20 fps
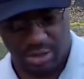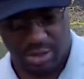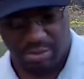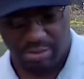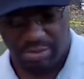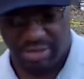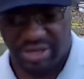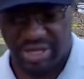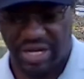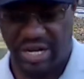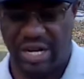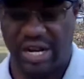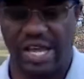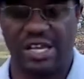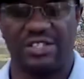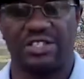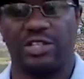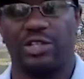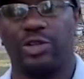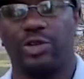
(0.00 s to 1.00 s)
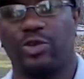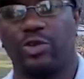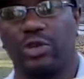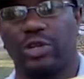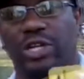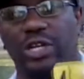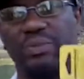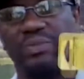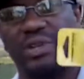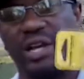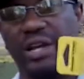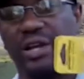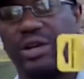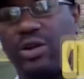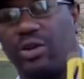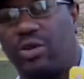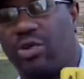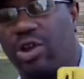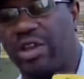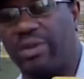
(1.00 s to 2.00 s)
but then it has a little lip like a
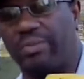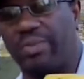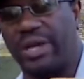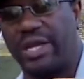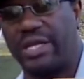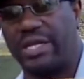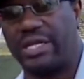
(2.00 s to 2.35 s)
crankbait.